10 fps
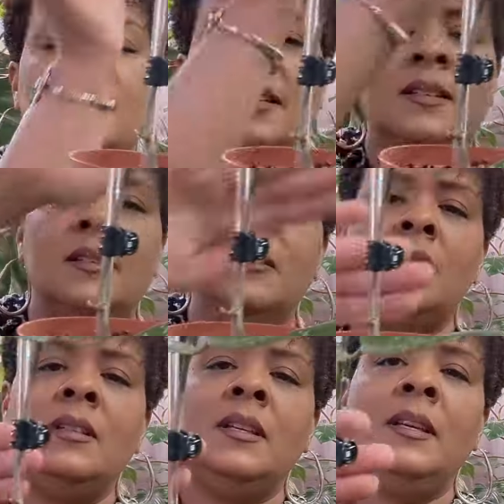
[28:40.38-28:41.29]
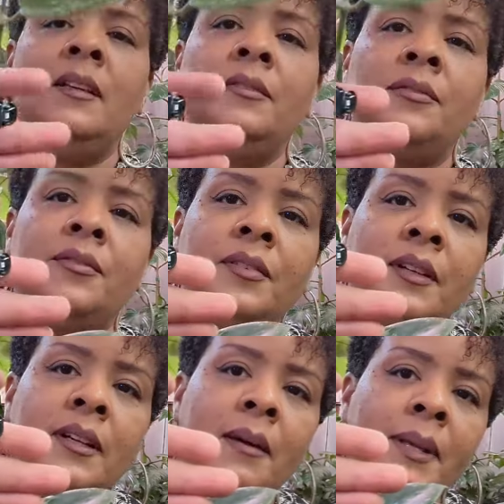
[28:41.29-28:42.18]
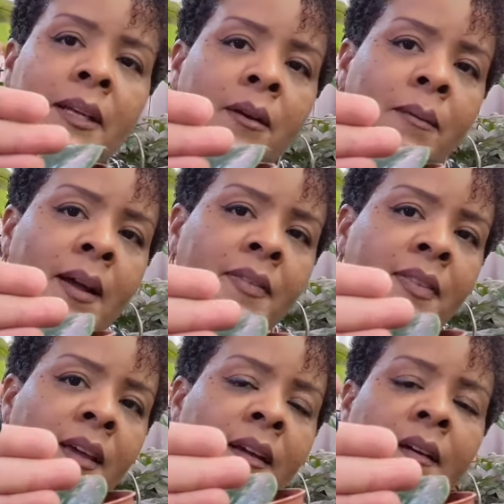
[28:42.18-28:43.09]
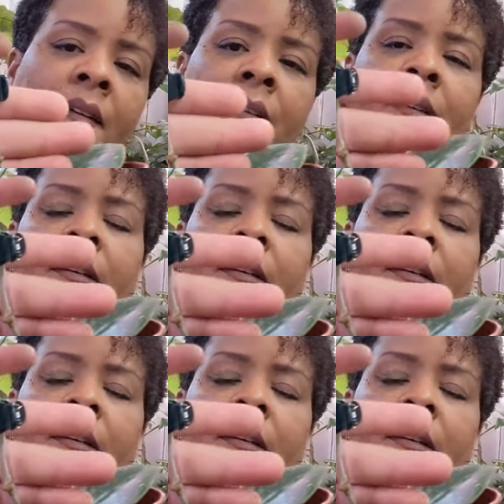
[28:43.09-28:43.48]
a little leaf coming in right there.